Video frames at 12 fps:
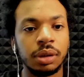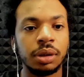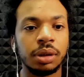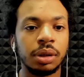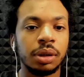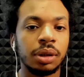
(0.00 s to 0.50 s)

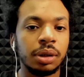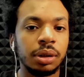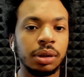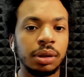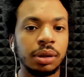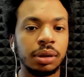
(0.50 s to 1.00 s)

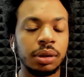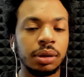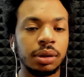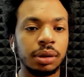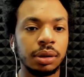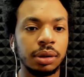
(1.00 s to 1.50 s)

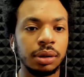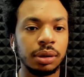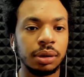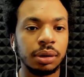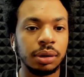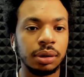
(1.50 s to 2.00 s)

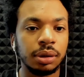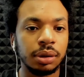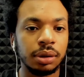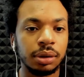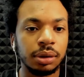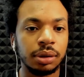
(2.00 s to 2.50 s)

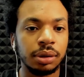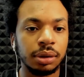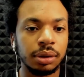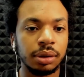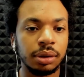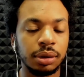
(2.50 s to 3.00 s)

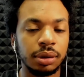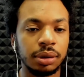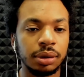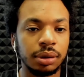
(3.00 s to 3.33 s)
The person shown says nothing.